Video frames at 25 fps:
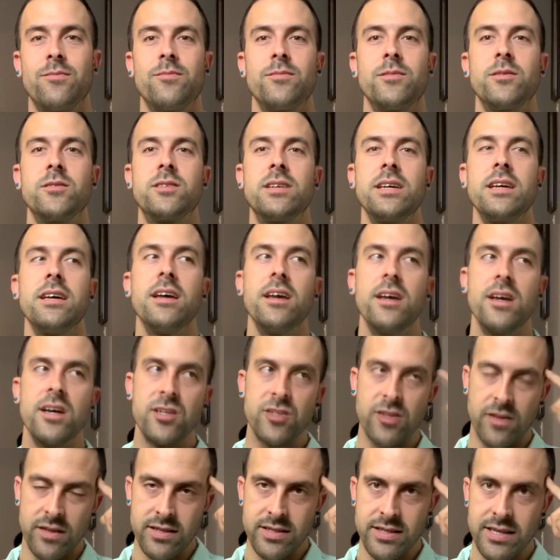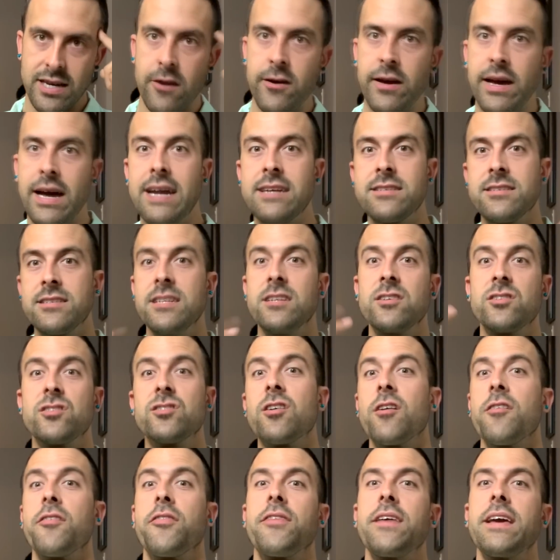You see? So this is how you guys need to
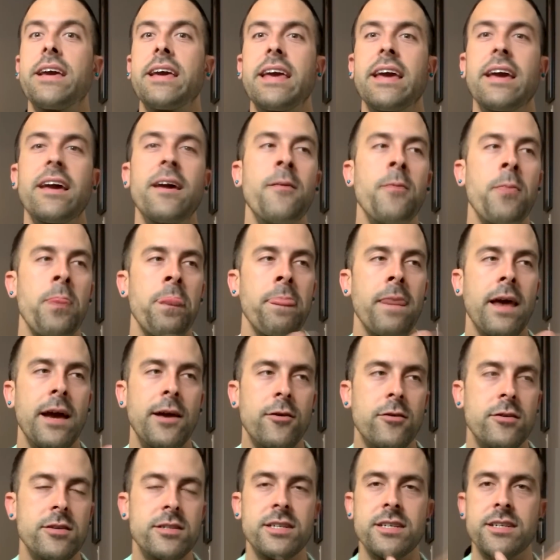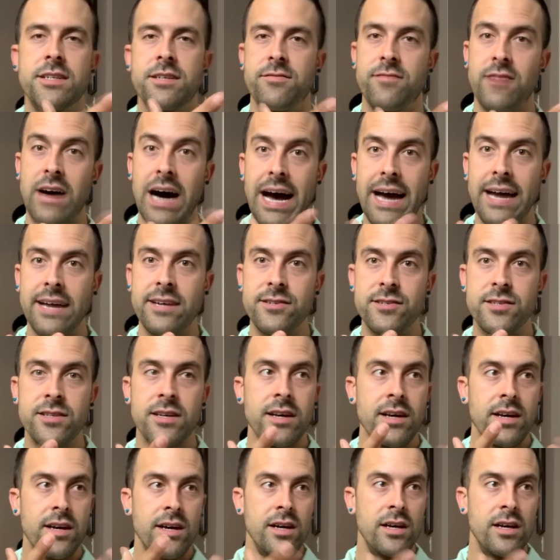start thinking in order to devise